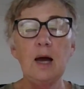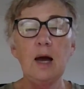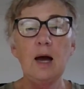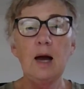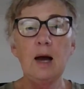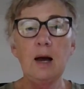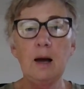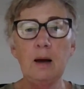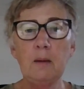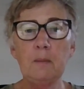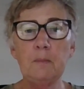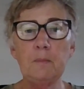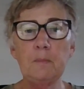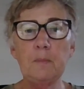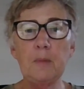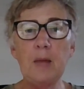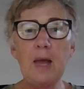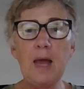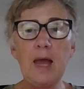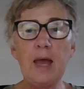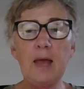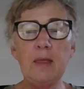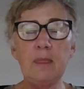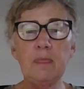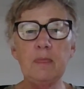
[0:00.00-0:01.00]

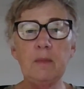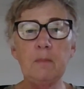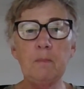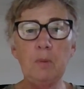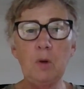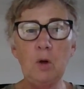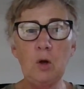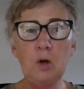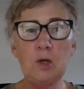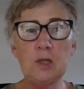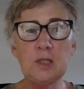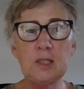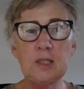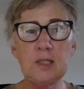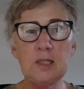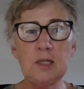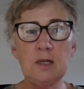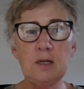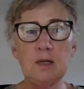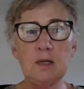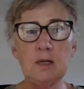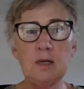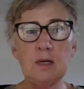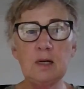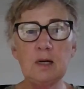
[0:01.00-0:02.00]
and the
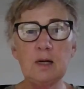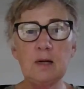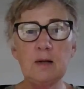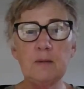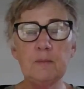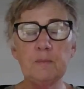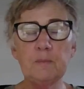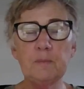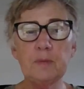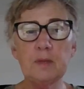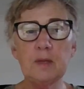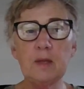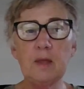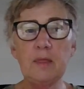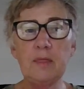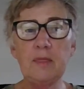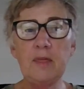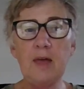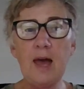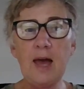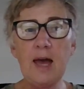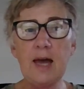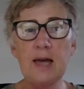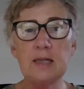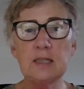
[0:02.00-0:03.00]
person
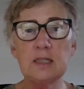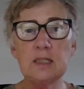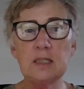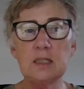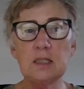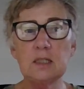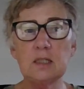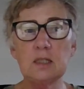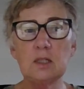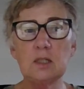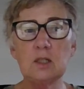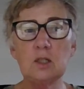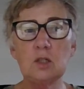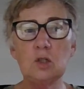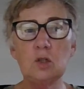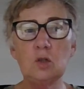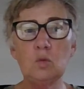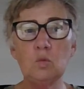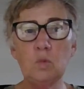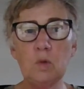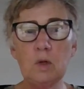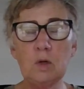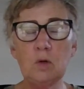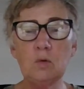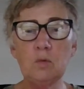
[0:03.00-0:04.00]
that you
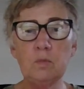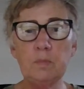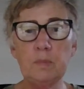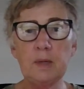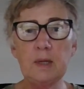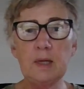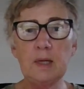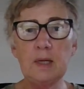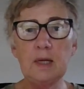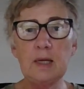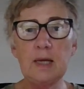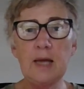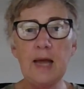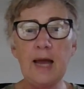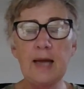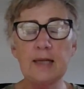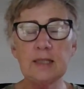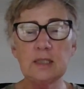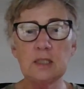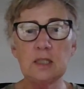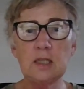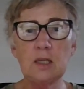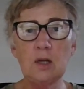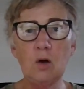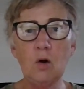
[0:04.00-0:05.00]
will be
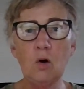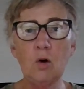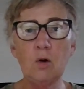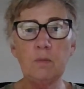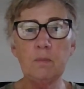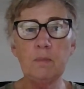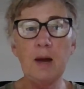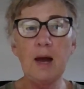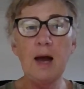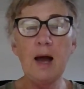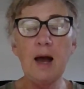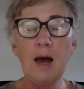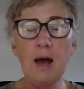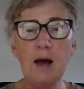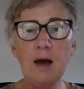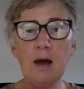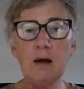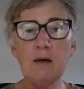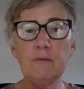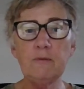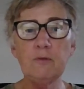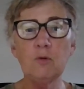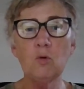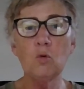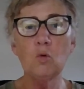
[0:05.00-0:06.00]
acting on
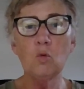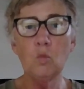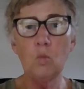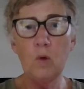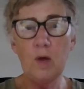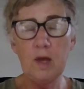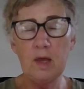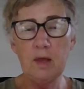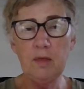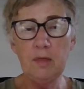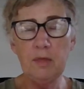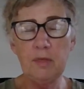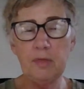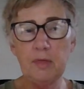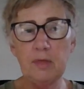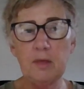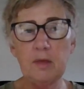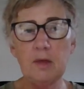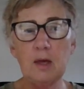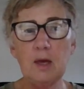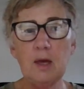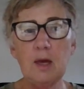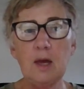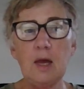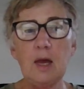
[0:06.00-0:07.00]
behalf or with
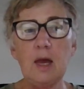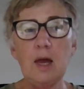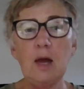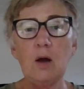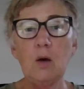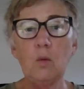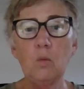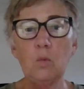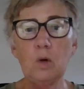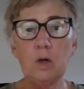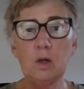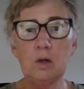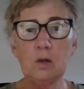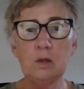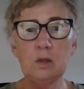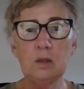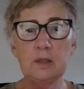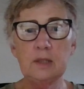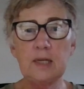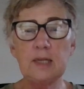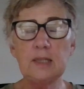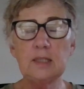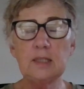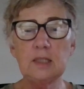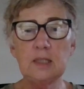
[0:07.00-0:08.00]
will
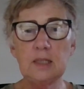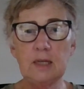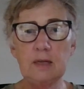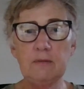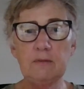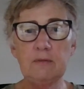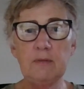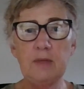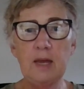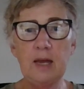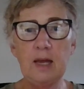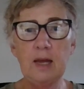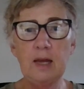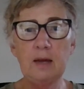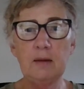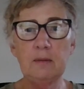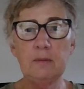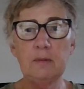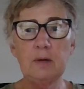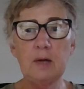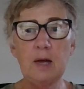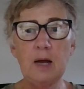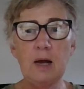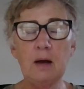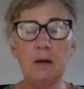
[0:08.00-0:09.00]
need to give their
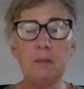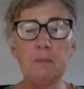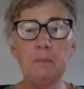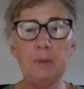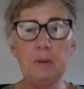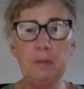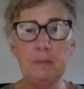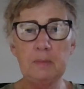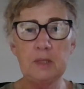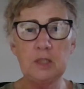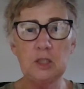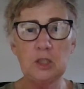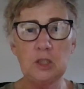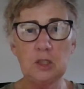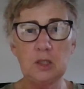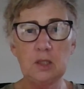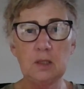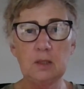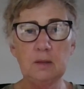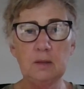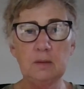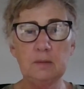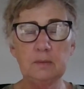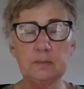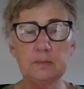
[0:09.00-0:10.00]

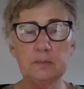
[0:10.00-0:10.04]
permission.